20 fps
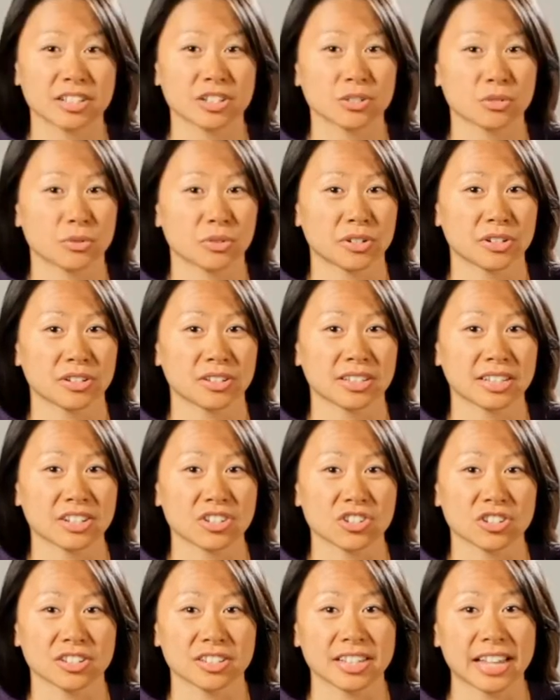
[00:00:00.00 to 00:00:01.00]
disorders
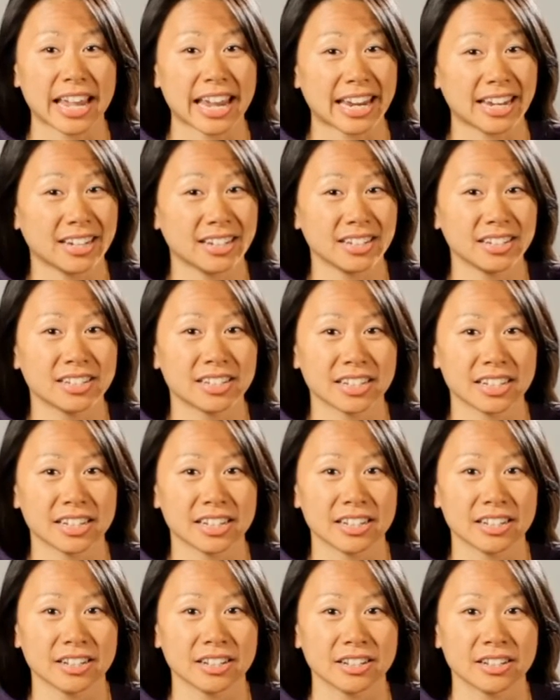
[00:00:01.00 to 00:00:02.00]
such as
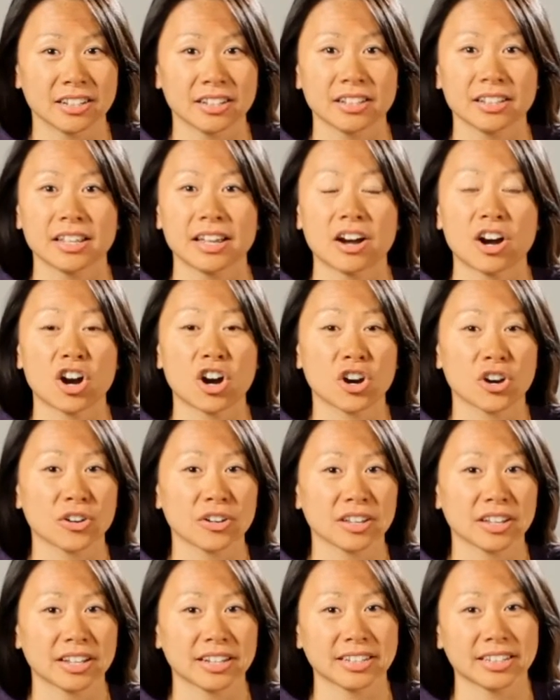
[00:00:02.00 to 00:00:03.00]
ADD,
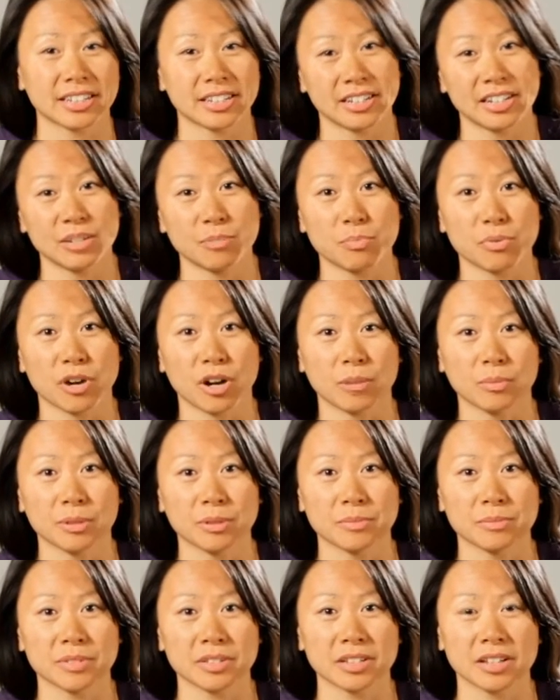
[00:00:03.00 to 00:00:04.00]
heart and kidney
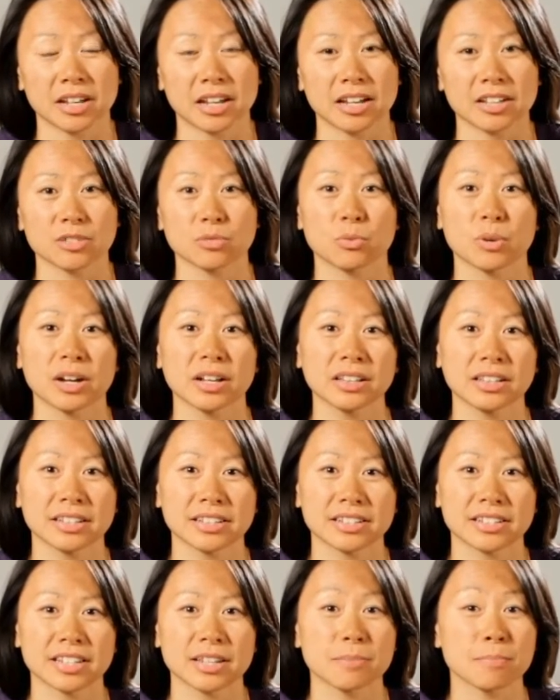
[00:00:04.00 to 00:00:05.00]
problems, as well
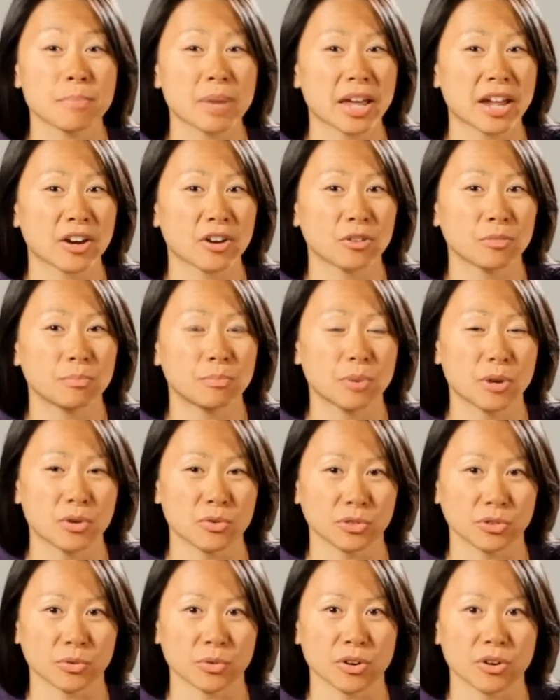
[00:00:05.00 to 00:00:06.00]
as impaired
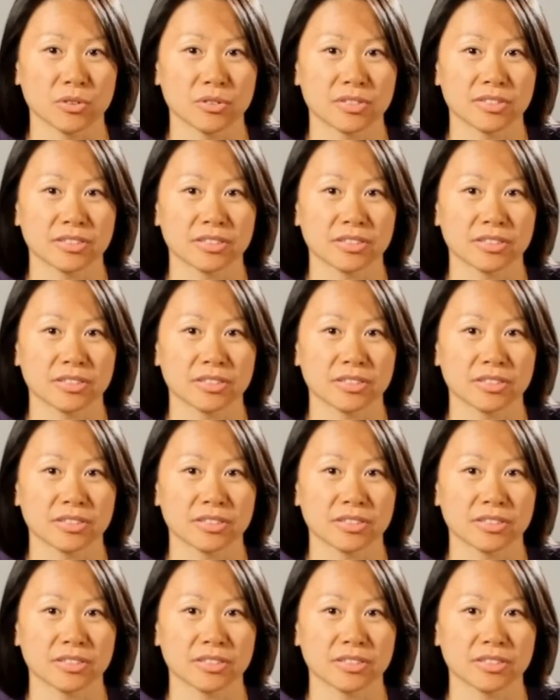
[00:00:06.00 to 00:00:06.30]
bone growth.